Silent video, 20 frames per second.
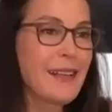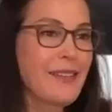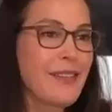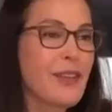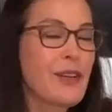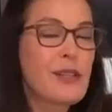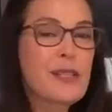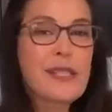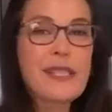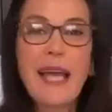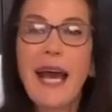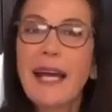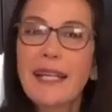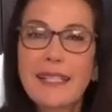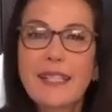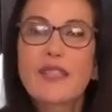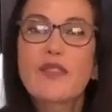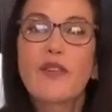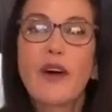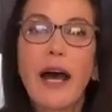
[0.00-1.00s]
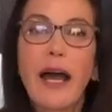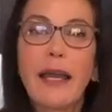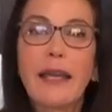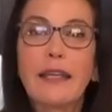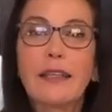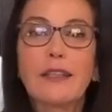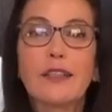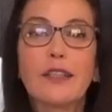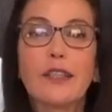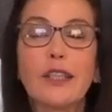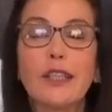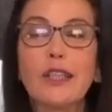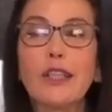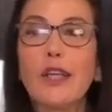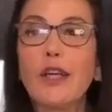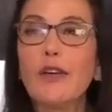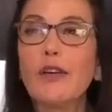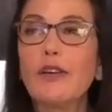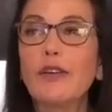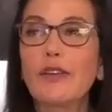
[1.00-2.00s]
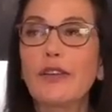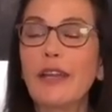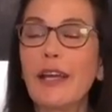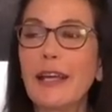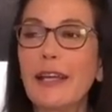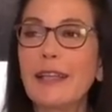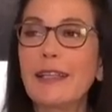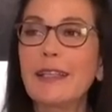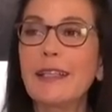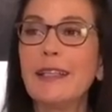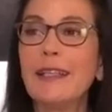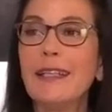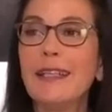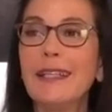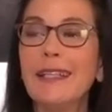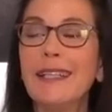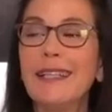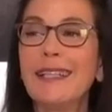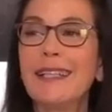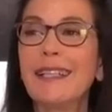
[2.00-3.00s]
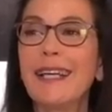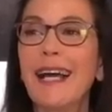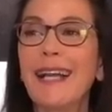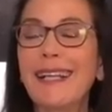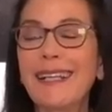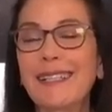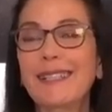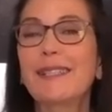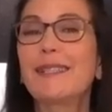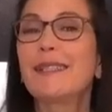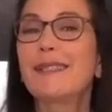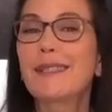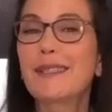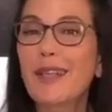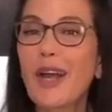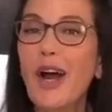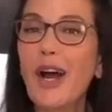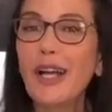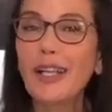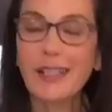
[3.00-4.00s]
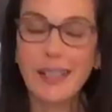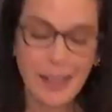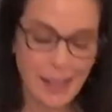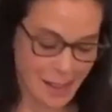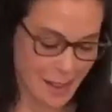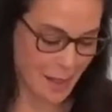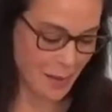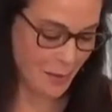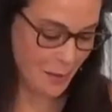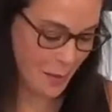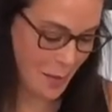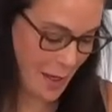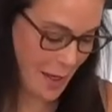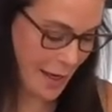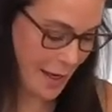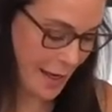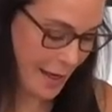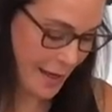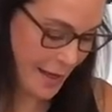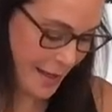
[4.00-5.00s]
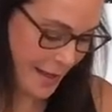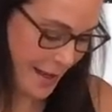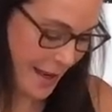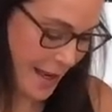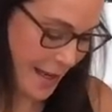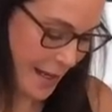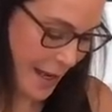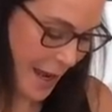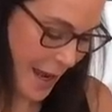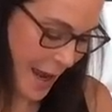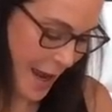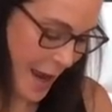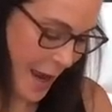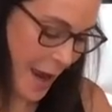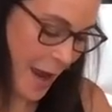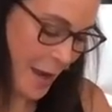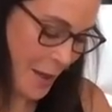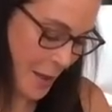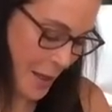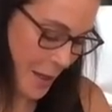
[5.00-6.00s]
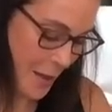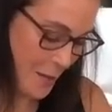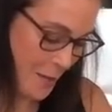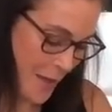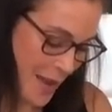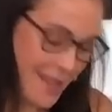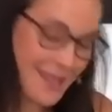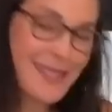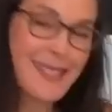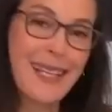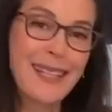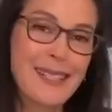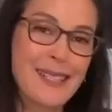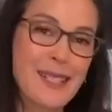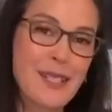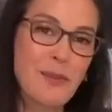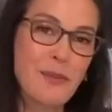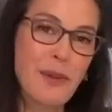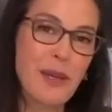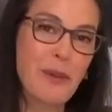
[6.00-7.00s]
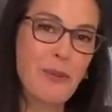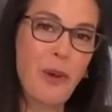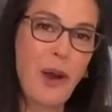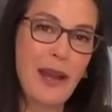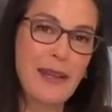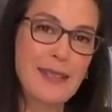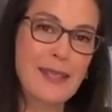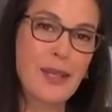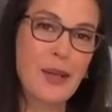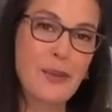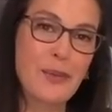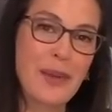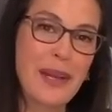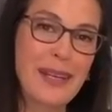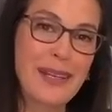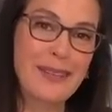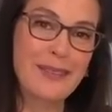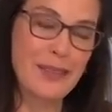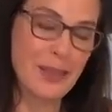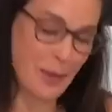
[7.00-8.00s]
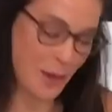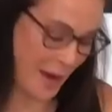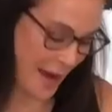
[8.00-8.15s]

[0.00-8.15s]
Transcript: they're satisfying, you know, like lasagna to me, and it makes sense to me why so many of you